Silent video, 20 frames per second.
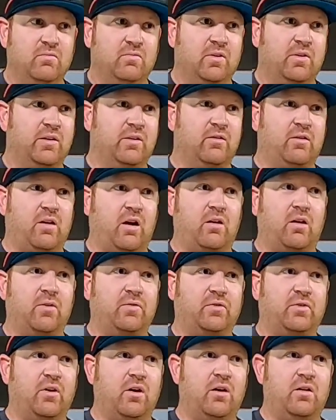what are the
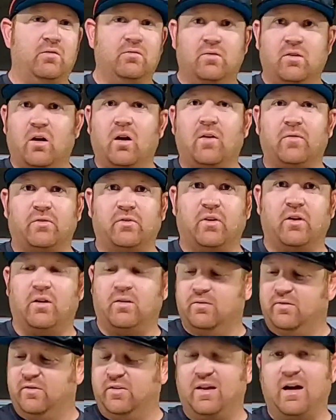cutoff saw? Cutoff
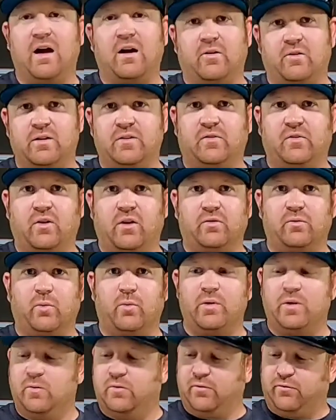saw. It's a concrete saw is
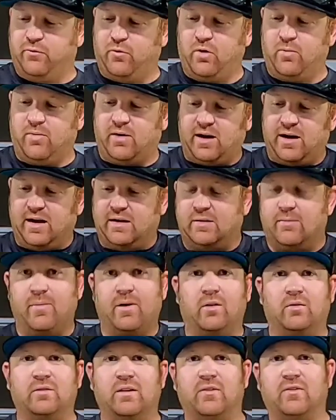what we use it for, but I got the
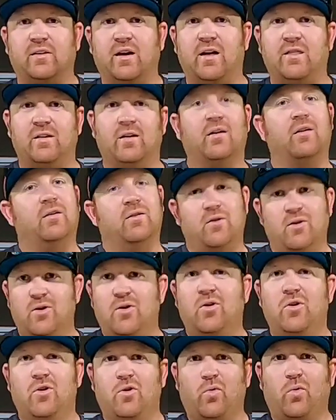metal disc on there.
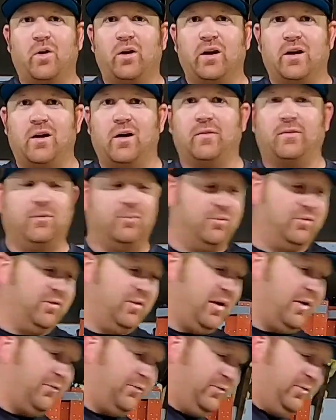We're gonna cut some
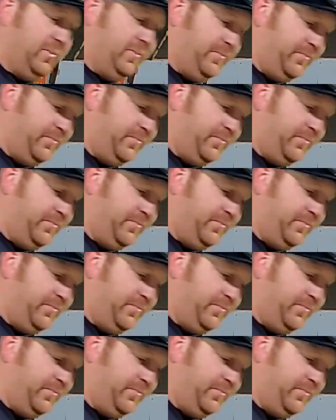stuff.